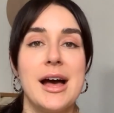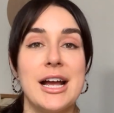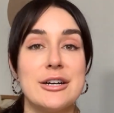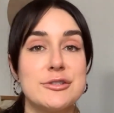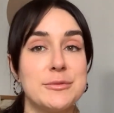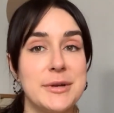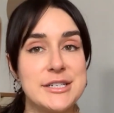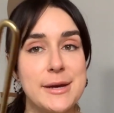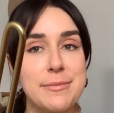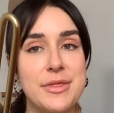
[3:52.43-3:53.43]
I also
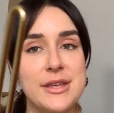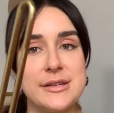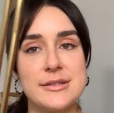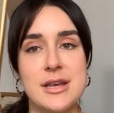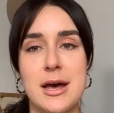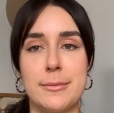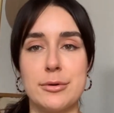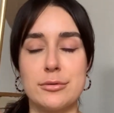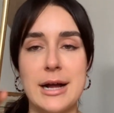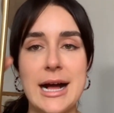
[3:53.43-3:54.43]
picked up this
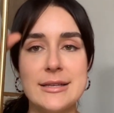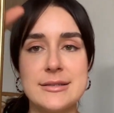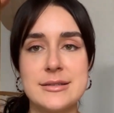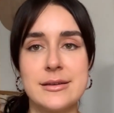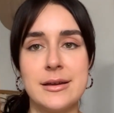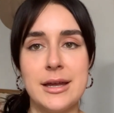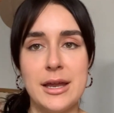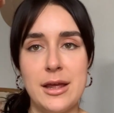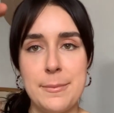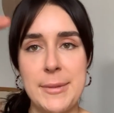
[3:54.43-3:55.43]
brass
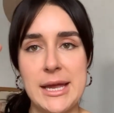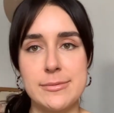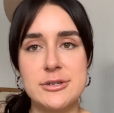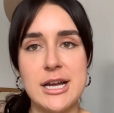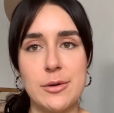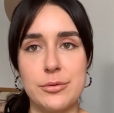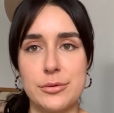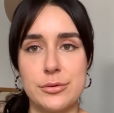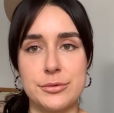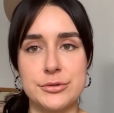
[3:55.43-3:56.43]
paper
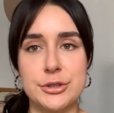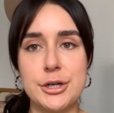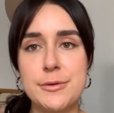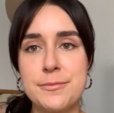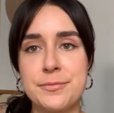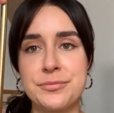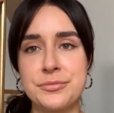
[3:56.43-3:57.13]
towel holder.